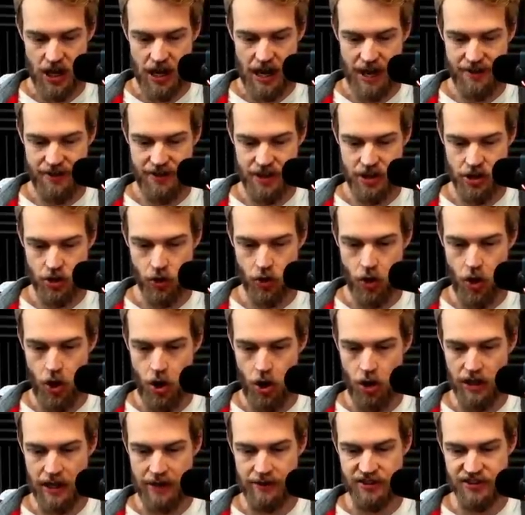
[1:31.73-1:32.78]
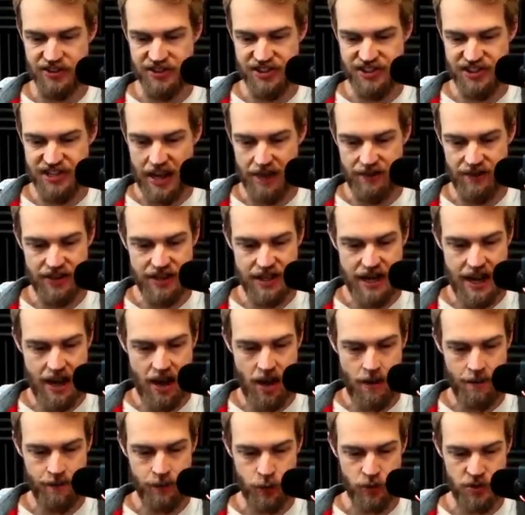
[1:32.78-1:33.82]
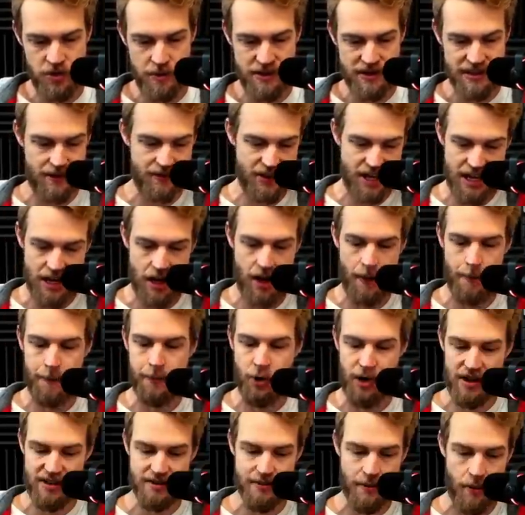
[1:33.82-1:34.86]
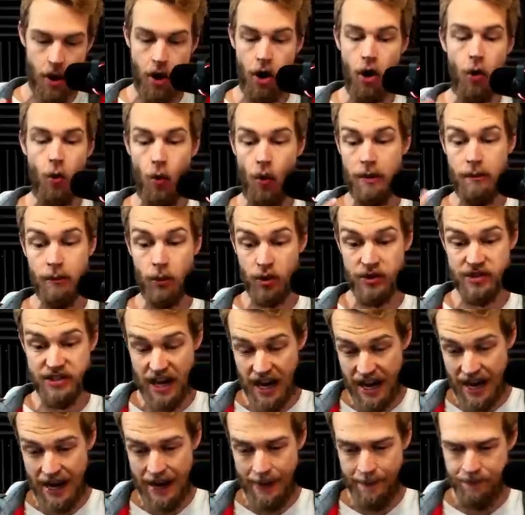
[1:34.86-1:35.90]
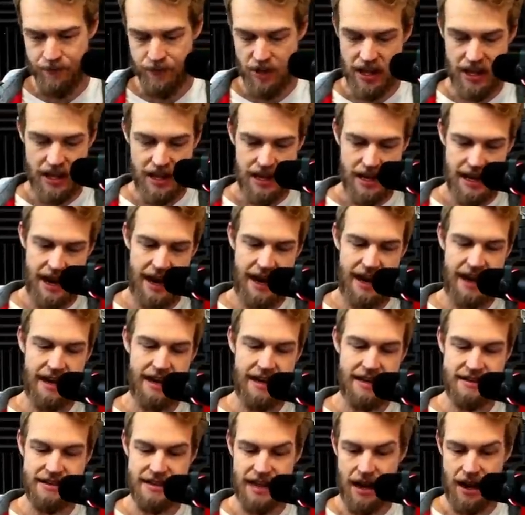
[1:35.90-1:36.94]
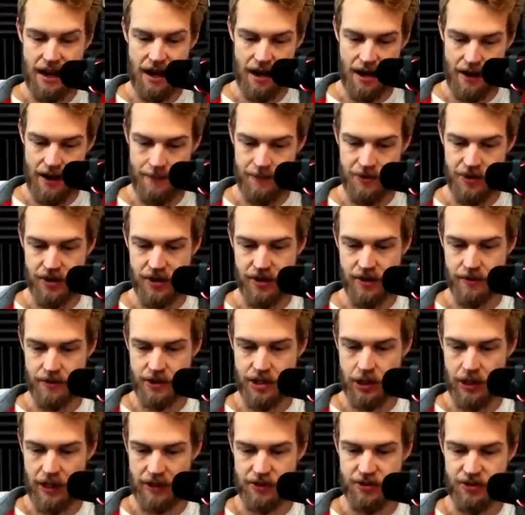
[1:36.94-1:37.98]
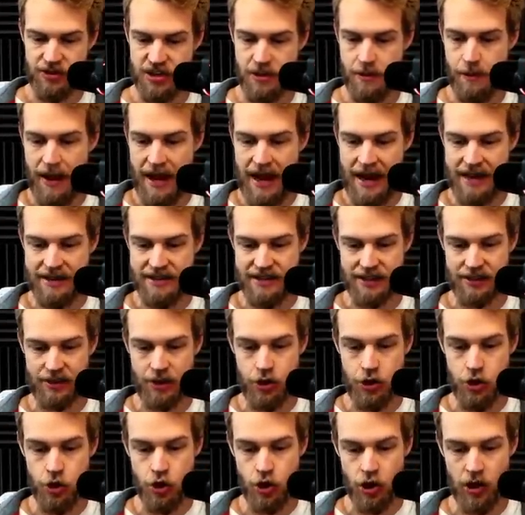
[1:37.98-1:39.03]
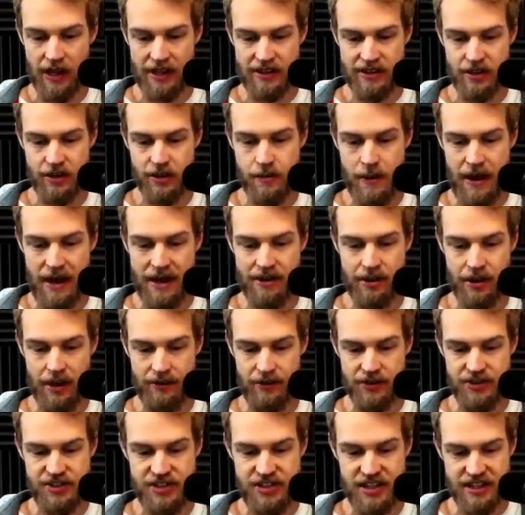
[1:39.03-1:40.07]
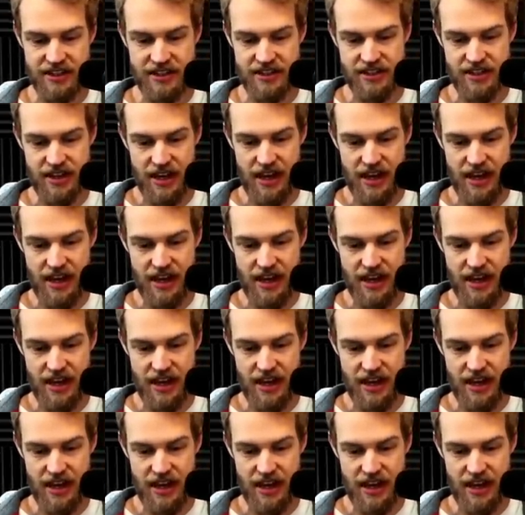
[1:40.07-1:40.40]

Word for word: I think, are all level 7 now, which means I've got to upgrade them all one more time and uh, the collectors in mines, like the new collector in mine are level six.